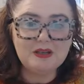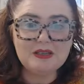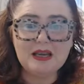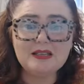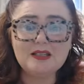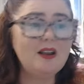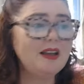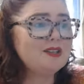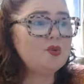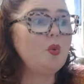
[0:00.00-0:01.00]
one day to
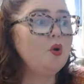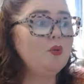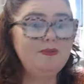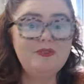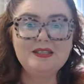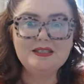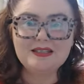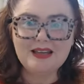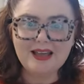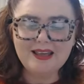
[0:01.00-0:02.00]
like 12
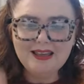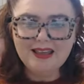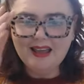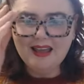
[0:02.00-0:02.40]
yesterday.